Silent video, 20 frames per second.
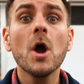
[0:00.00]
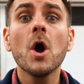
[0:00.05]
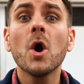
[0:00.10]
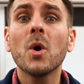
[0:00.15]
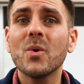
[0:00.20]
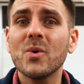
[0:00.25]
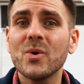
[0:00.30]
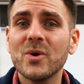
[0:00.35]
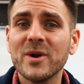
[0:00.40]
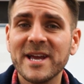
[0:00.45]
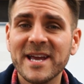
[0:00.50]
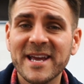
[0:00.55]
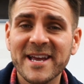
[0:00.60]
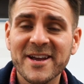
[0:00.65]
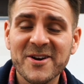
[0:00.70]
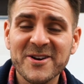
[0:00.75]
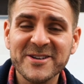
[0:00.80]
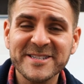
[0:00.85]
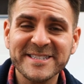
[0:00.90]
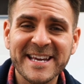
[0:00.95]
We
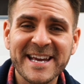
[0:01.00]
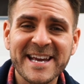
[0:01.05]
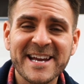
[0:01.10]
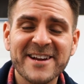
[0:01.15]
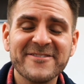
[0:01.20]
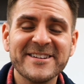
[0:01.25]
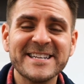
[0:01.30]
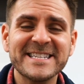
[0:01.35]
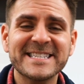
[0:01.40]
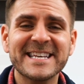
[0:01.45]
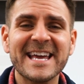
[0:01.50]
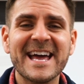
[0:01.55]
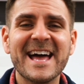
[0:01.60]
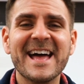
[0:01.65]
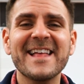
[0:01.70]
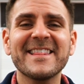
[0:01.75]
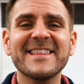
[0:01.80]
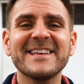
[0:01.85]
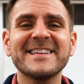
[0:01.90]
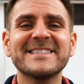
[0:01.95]
are scary
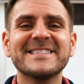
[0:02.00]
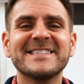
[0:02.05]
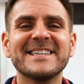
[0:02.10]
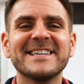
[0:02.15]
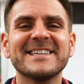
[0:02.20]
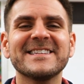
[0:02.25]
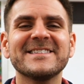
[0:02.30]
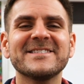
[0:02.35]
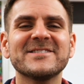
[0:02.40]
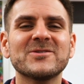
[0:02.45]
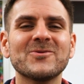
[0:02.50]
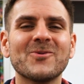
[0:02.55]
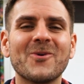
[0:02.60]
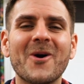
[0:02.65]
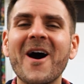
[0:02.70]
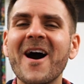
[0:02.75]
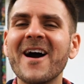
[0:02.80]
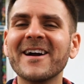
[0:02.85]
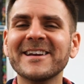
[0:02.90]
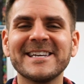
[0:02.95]
skeletons
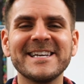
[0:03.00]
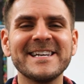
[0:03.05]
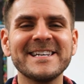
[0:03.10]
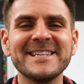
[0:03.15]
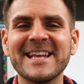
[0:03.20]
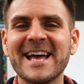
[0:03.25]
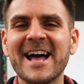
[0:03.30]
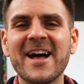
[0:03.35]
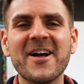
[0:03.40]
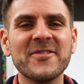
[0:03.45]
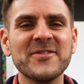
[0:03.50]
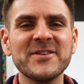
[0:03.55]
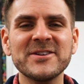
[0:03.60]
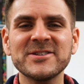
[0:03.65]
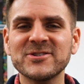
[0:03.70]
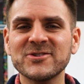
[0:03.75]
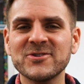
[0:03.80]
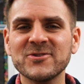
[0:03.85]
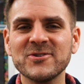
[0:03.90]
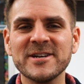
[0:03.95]
walking down the
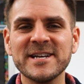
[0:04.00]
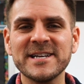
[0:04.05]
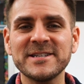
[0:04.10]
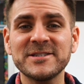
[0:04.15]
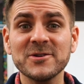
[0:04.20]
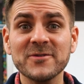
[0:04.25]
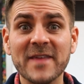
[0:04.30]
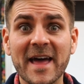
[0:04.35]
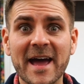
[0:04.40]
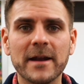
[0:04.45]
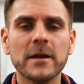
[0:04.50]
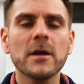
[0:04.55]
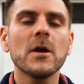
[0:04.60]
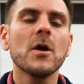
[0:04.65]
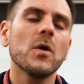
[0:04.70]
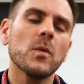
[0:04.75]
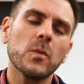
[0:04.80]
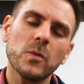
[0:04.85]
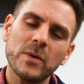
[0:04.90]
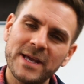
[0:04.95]
street. Do that.
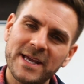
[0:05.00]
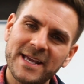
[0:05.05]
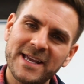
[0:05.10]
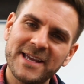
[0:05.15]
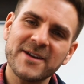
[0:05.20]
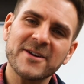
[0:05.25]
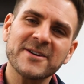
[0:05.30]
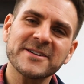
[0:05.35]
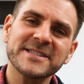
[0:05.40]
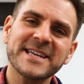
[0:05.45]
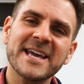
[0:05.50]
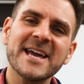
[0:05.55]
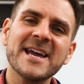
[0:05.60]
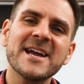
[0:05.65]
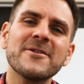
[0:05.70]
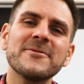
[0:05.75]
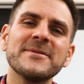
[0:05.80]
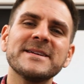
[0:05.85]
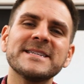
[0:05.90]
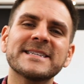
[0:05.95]
We are
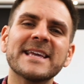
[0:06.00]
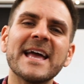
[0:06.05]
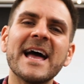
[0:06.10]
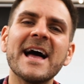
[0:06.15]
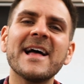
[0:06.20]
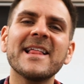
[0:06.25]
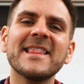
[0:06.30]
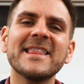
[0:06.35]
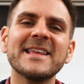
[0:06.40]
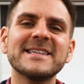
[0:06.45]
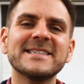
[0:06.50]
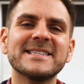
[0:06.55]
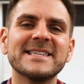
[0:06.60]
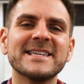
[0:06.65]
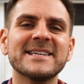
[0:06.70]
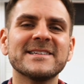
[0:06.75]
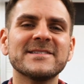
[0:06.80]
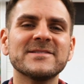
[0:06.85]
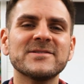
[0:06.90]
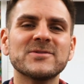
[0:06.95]
scary
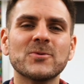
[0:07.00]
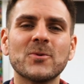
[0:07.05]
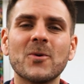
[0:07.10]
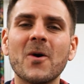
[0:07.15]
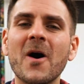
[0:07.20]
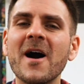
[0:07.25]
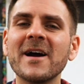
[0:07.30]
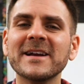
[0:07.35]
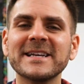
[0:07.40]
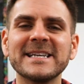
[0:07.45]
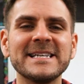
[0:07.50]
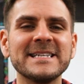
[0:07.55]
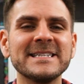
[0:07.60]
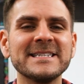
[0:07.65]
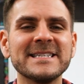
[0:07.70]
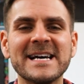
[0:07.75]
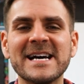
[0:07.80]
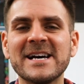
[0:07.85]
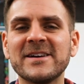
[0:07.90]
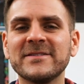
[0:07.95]
skeletons walking
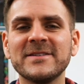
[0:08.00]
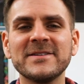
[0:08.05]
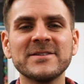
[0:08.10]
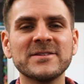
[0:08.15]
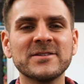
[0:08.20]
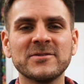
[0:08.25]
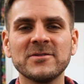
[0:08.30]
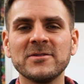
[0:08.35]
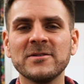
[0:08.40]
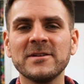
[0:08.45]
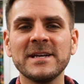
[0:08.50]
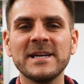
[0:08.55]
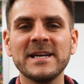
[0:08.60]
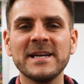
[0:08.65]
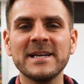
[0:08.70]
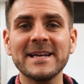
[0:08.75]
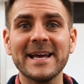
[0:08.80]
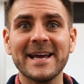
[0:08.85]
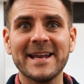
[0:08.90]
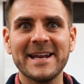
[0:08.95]
down the
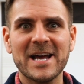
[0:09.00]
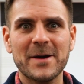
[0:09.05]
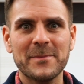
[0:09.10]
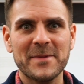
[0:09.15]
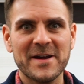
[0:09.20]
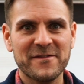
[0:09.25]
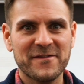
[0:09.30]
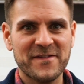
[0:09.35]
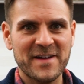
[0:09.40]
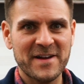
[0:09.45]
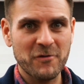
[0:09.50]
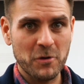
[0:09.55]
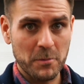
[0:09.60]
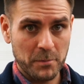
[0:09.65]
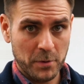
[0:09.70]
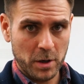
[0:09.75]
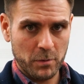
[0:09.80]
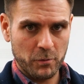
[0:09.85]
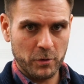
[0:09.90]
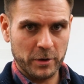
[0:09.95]
street. And now my favorite
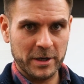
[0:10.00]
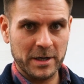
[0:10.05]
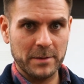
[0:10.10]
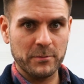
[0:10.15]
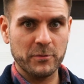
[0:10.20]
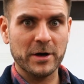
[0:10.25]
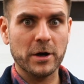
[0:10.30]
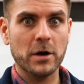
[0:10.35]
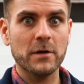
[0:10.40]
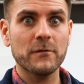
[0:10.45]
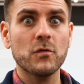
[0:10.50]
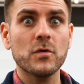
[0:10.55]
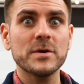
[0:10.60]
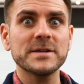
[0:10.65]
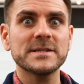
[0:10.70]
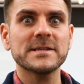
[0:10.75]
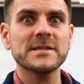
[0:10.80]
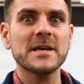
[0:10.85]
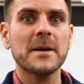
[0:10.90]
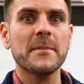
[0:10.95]
part, we're going to bring our
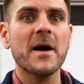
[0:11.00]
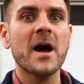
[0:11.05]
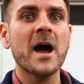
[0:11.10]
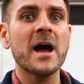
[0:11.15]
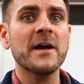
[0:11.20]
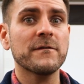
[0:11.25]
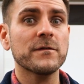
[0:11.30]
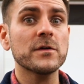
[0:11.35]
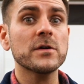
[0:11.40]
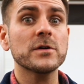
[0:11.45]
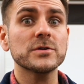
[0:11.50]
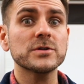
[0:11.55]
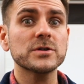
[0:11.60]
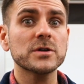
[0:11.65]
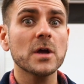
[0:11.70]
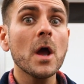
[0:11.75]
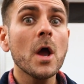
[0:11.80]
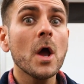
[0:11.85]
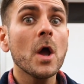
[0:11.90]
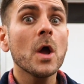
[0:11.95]
voices up high first.
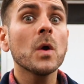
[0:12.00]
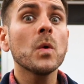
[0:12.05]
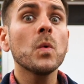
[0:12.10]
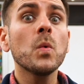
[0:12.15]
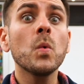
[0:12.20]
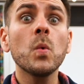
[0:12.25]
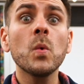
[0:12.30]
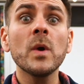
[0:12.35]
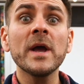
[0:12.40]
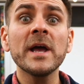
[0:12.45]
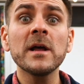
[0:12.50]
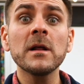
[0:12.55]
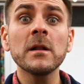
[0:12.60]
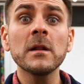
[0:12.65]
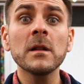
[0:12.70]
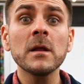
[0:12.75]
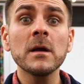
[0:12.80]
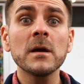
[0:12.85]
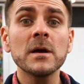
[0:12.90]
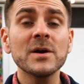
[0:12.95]

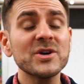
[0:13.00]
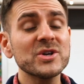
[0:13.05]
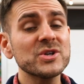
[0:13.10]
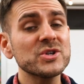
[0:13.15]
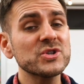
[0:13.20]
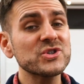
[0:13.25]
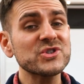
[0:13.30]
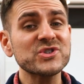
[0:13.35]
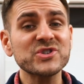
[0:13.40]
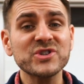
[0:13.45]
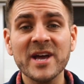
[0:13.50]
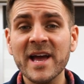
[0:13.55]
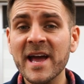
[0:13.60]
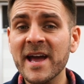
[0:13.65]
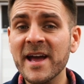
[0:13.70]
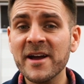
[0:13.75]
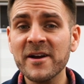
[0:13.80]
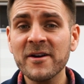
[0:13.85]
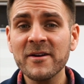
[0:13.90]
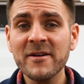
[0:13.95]
We'll
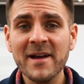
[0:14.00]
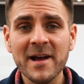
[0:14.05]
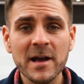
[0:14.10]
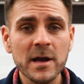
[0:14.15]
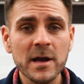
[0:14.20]
scare